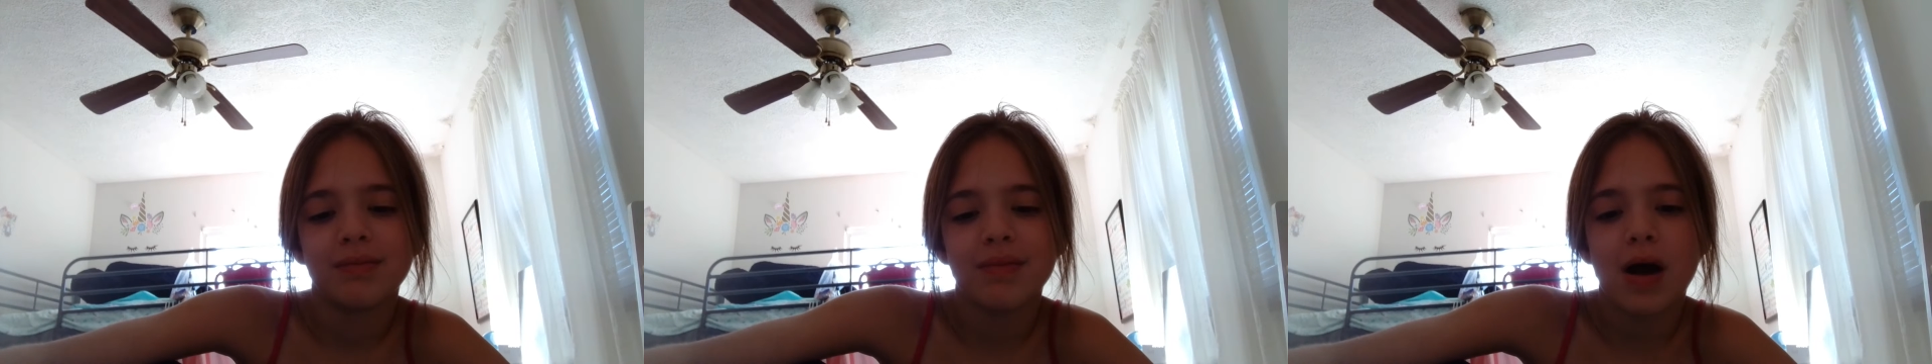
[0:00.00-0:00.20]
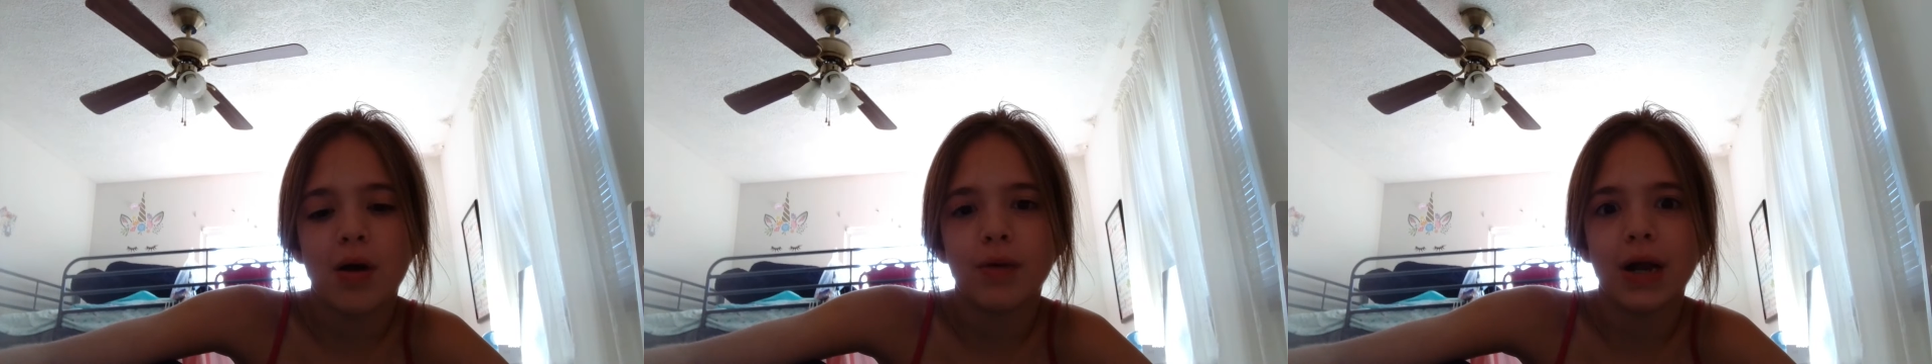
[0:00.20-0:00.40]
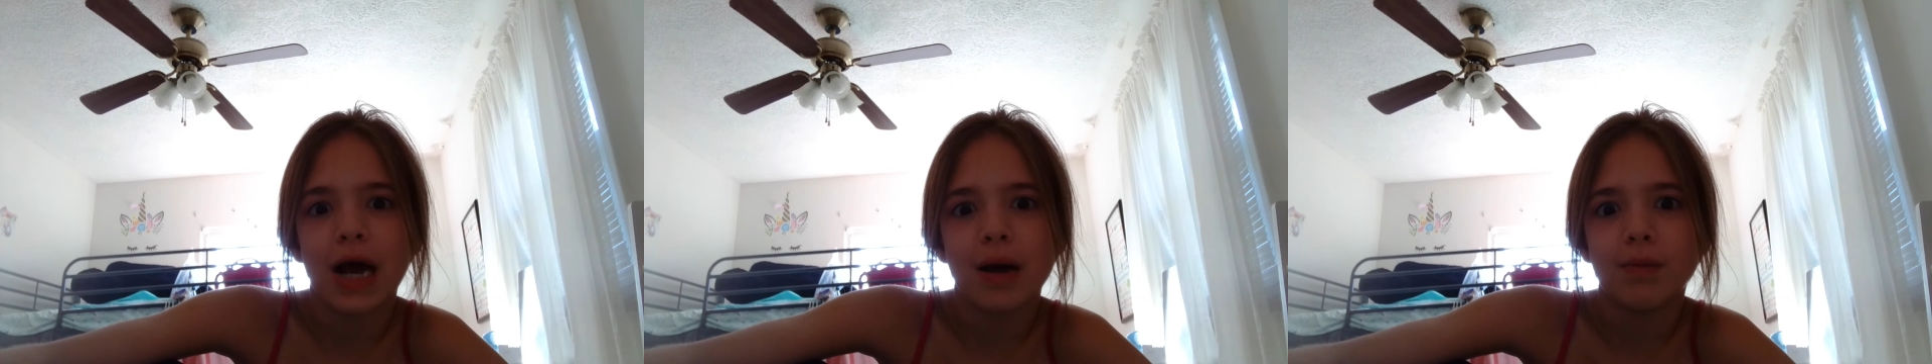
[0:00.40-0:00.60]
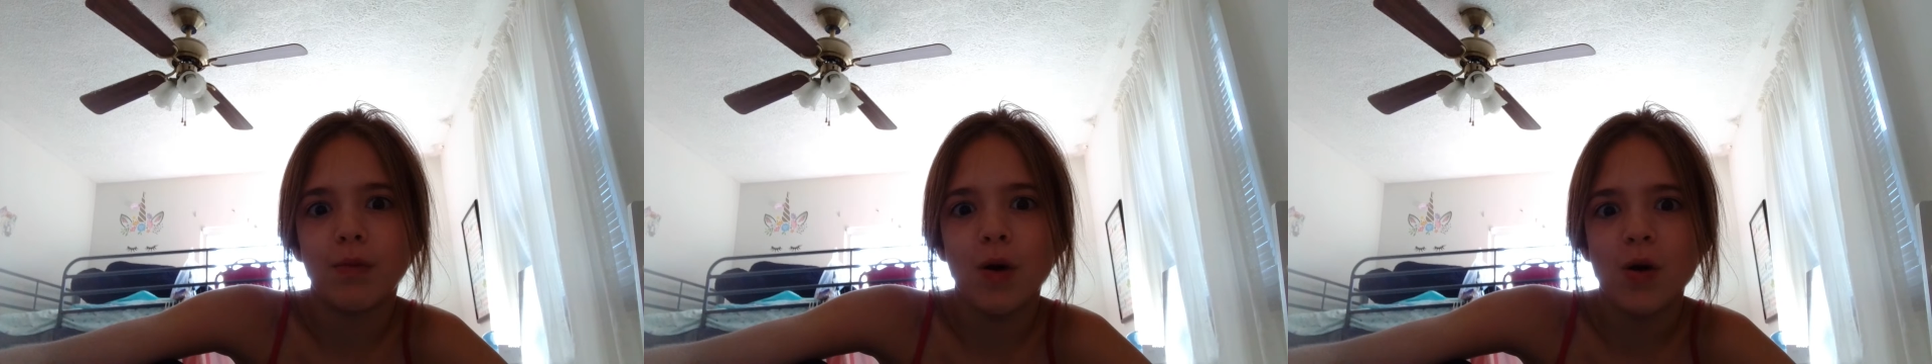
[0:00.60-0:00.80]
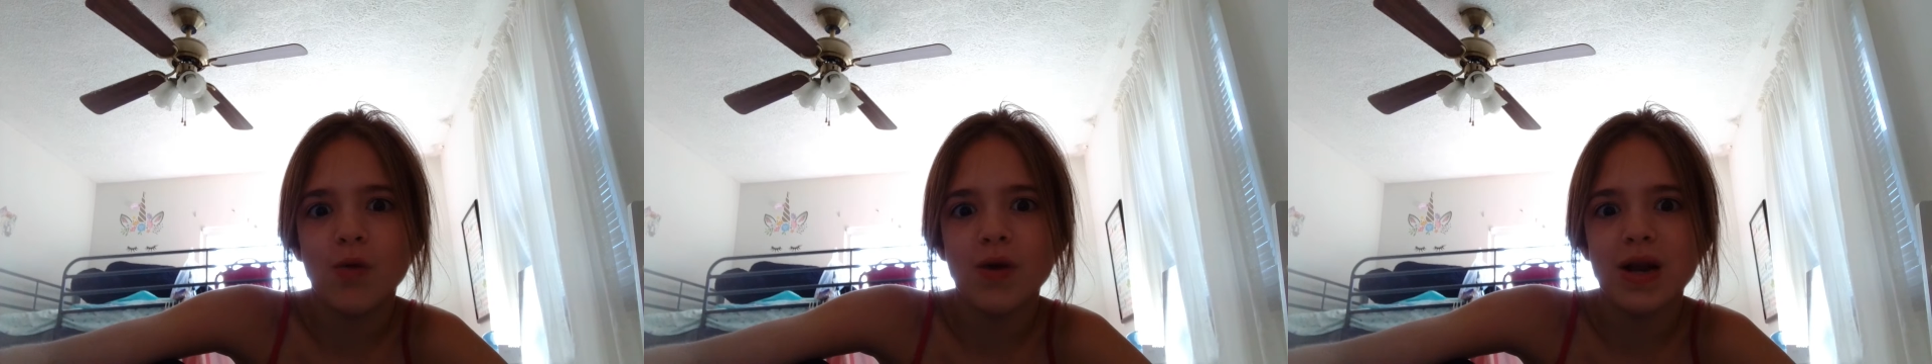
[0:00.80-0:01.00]
wanna add more
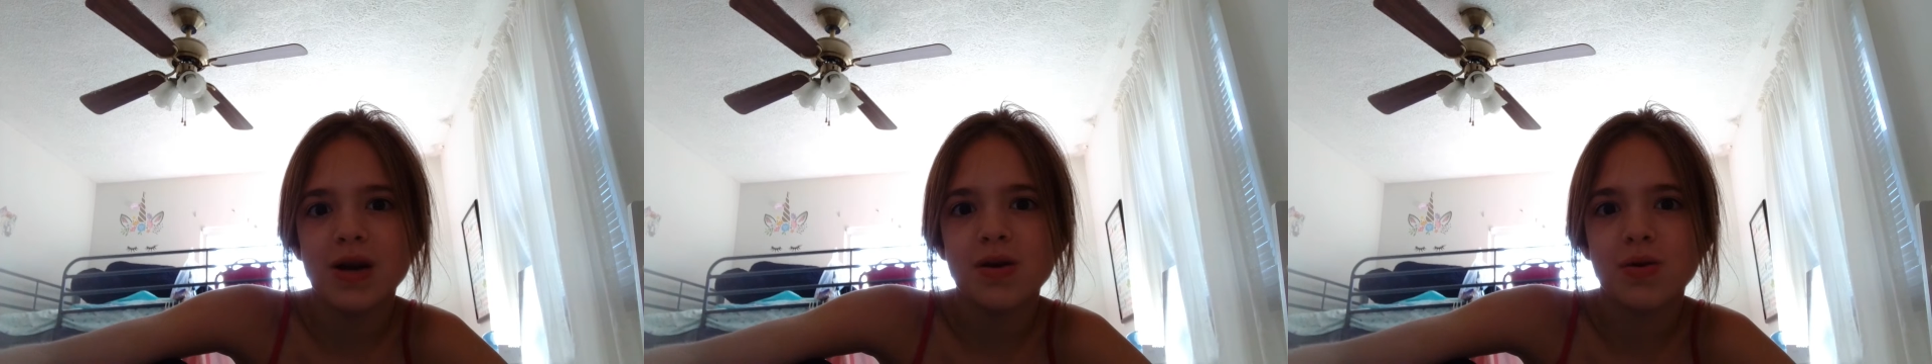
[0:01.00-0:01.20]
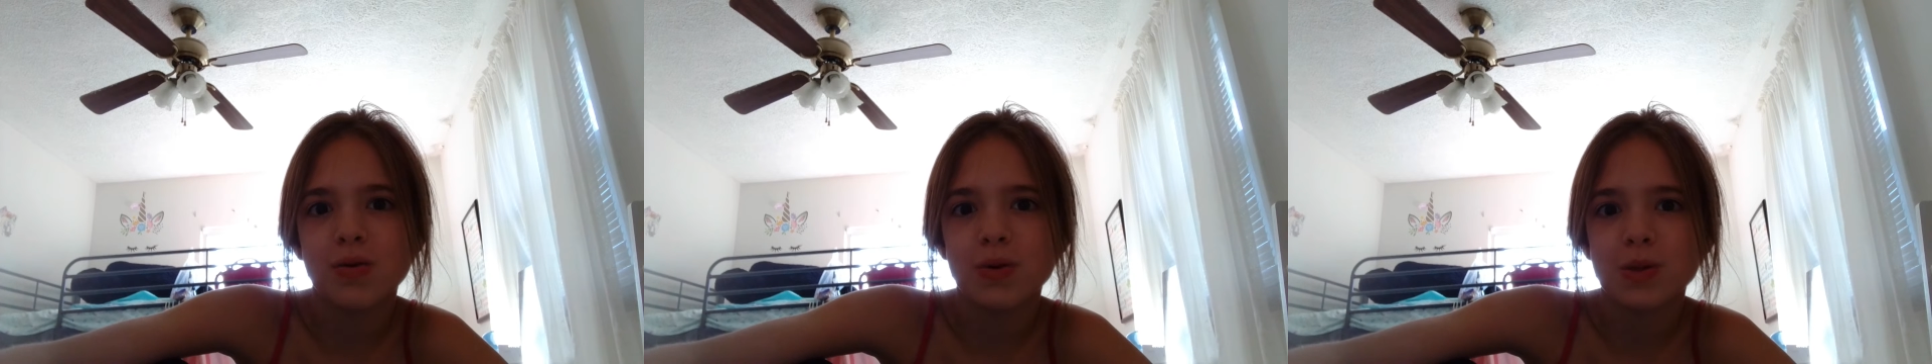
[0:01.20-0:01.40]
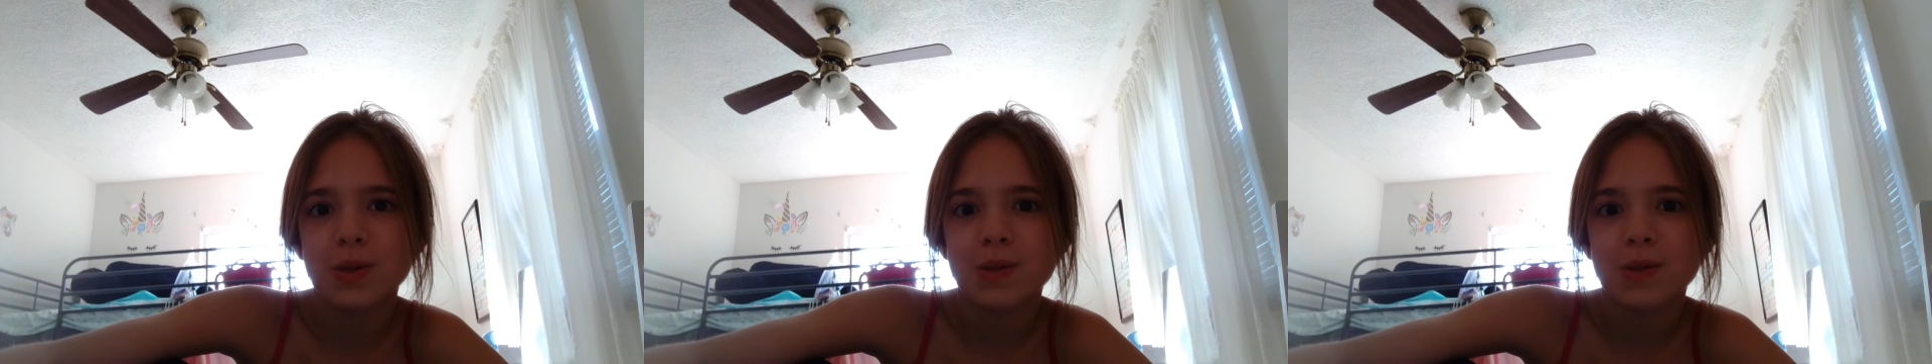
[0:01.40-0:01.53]
wrinkles.